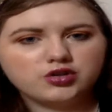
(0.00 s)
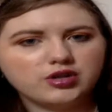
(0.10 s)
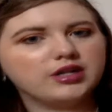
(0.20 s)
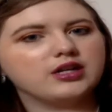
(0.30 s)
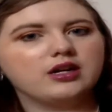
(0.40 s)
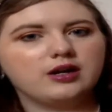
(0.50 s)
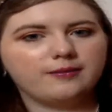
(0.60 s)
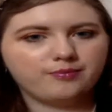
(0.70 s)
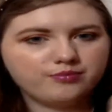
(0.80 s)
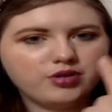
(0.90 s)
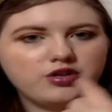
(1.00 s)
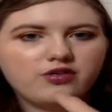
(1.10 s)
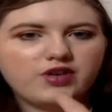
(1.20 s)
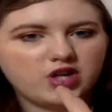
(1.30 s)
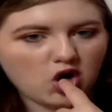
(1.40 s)
trick,
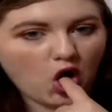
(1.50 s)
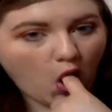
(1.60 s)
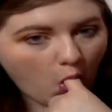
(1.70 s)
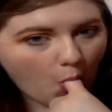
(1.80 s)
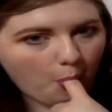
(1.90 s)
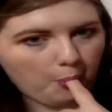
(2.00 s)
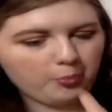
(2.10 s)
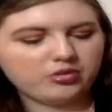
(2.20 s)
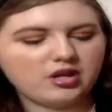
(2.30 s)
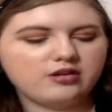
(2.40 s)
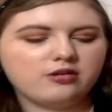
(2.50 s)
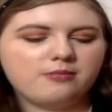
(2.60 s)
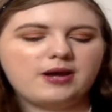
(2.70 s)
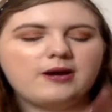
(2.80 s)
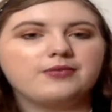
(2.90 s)
put your finger in
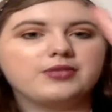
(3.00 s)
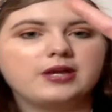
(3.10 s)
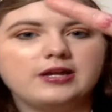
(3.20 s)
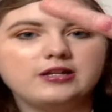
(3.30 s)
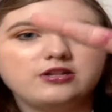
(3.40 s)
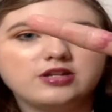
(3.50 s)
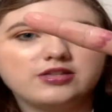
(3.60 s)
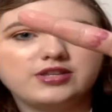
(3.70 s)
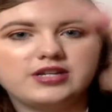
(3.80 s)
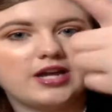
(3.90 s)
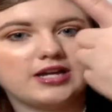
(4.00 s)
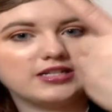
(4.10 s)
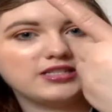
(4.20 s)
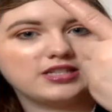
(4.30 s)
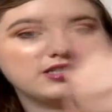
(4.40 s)
your mouth and you get the
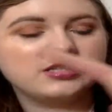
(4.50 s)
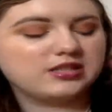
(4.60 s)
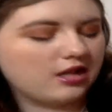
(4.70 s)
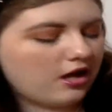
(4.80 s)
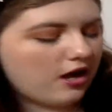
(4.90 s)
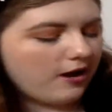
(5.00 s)
excess